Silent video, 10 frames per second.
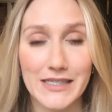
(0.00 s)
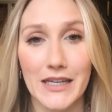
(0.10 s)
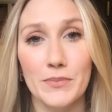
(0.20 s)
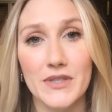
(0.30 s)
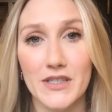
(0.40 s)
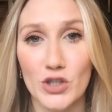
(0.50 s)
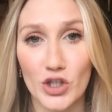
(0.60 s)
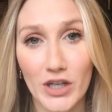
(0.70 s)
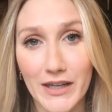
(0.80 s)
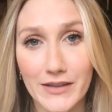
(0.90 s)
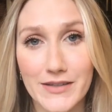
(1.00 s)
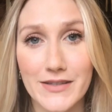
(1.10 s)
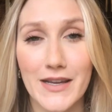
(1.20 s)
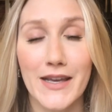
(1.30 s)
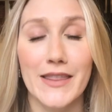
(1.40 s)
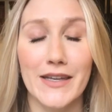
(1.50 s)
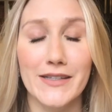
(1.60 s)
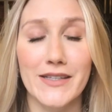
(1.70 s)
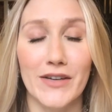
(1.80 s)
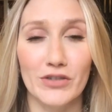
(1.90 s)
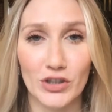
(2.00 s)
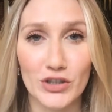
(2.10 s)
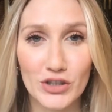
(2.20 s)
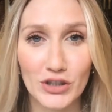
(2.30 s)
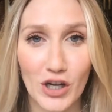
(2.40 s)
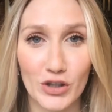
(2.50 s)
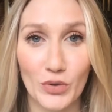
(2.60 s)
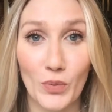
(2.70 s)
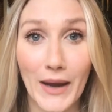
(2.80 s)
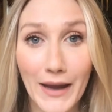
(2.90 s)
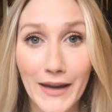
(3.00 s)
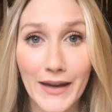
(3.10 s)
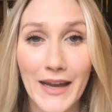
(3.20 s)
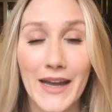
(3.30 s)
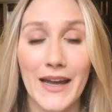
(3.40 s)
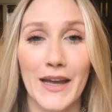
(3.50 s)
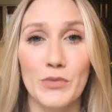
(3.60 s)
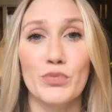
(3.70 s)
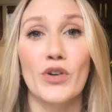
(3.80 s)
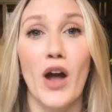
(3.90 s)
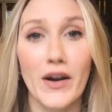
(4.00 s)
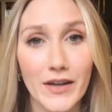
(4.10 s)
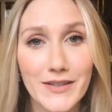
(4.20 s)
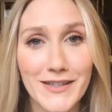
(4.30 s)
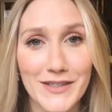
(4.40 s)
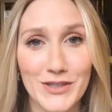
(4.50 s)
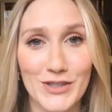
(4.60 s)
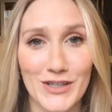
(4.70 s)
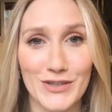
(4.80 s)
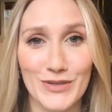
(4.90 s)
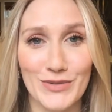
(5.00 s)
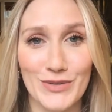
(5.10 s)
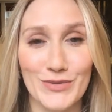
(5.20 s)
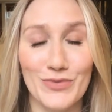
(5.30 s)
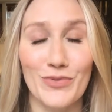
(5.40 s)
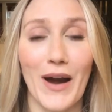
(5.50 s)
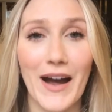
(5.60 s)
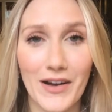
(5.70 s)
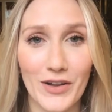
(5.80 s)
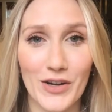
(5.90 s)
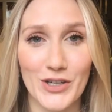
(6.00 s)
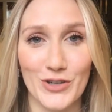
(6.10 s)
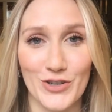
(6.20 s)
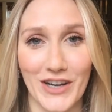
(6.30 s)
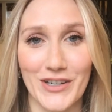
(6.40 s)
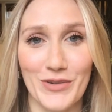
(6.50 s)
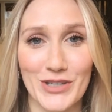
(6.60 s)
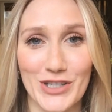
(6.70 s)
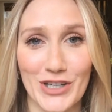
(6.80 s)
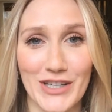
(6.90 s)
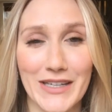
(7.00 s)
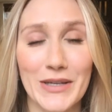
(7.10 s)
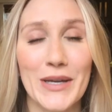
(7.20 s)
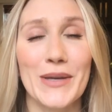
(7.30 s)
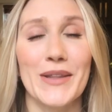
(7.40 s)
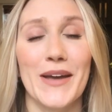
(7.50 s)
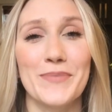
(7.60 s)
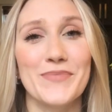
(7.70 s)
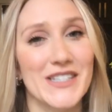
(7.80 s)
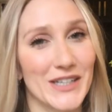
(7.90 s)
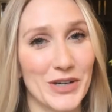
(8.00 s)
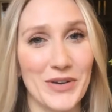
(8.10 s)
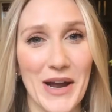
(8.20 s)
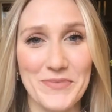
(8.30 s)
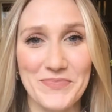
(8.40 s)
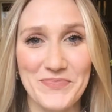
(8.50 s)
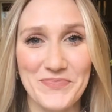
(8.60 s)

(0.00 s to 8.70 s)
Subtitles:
tips and tricks, things I've learned along the way, and products I suggest you use while on your Tretinoin journey, then stick around.